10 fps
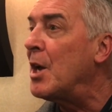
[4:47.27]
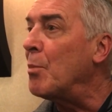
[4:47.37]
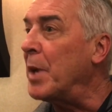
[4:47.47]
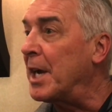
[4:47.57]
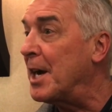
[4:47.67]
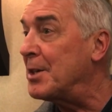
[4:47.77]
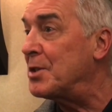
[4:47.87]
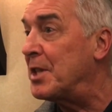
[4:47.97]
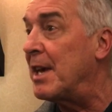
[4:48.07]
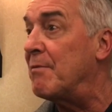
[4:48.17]

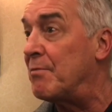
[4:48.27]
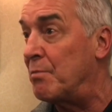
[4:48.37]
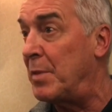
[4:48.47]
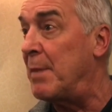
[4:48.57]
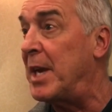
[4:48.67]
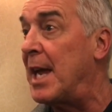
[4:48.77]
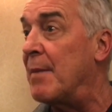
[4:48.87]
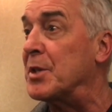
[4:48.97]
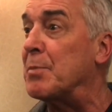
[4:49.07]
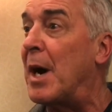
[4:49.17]
because they
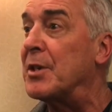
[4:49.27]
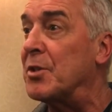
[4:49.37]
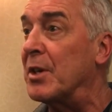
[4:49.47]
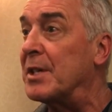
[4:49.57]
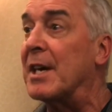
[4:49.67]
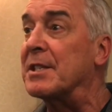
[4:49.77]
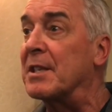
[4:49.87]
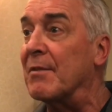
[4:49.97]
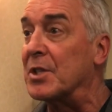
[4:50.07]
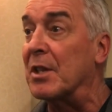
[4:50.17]
became a sponsor, it does
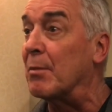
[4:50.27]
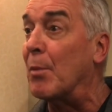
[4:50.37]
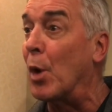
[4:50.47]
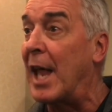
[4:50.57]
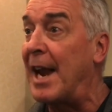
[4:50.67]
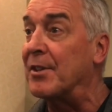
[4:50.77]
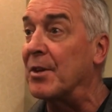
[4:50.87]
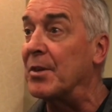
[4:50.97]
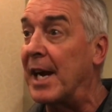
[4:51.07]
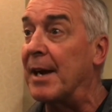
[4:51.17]
give us a little bit more
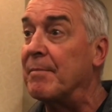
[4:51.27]
latitude, yeah.